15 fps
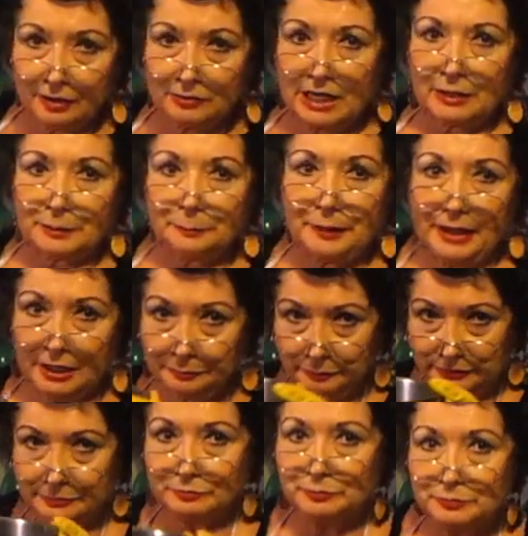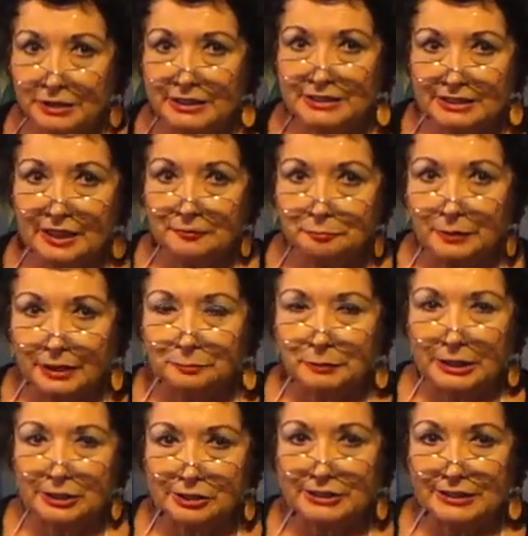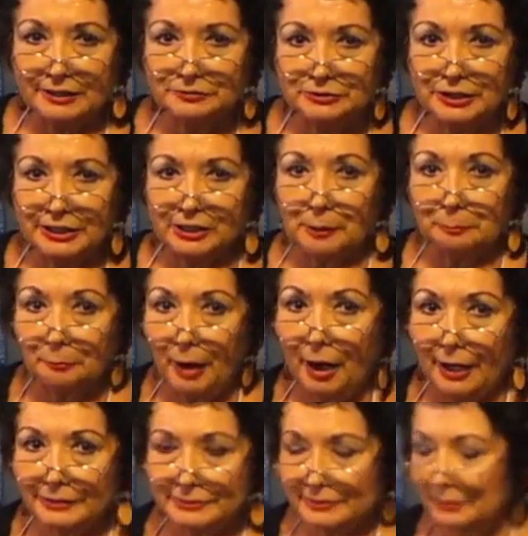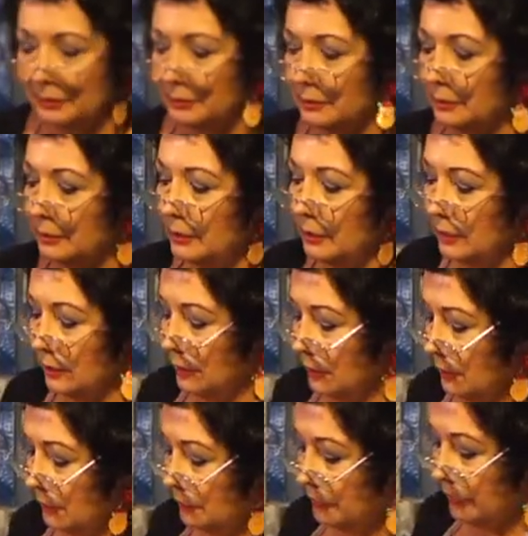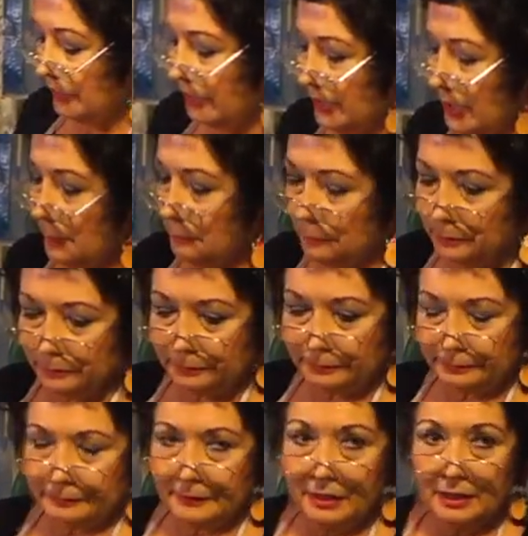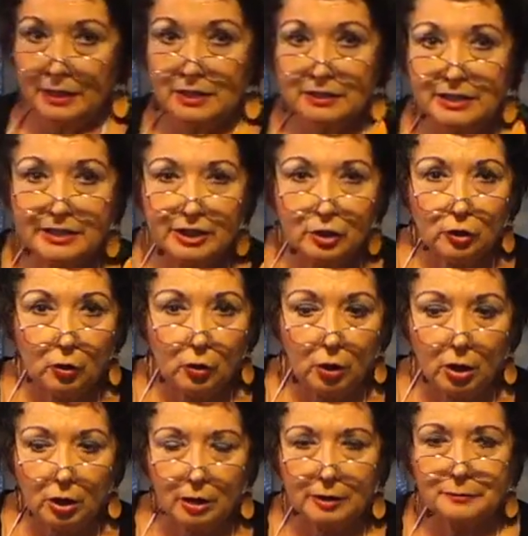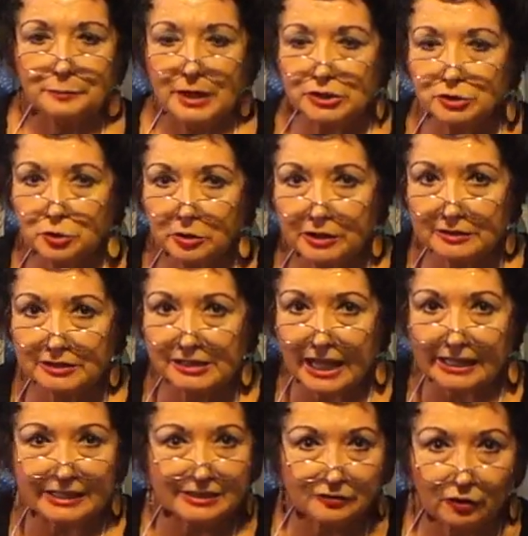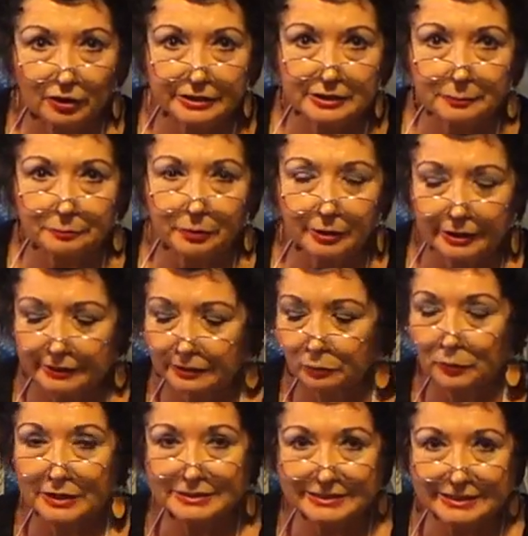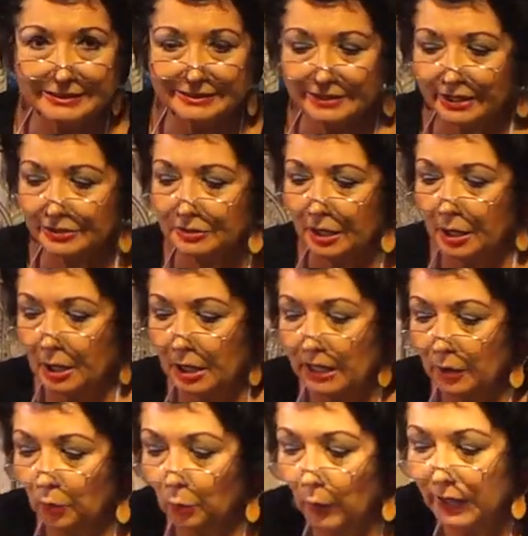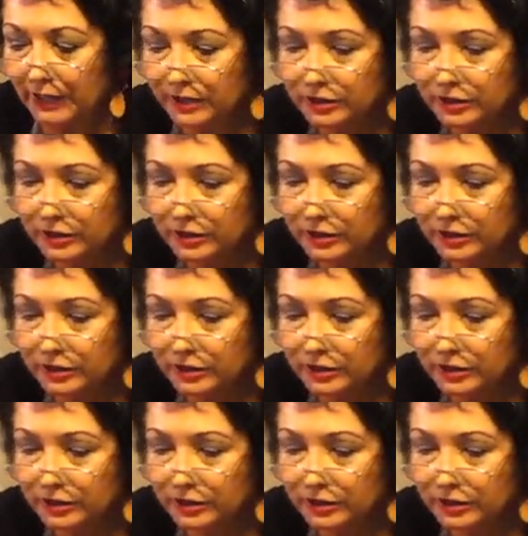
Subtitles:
Not a pan, but bigger enough to hear a pot. Fill it up. Let it cook. Make sure it's like it's falling apart. Once it's done, wait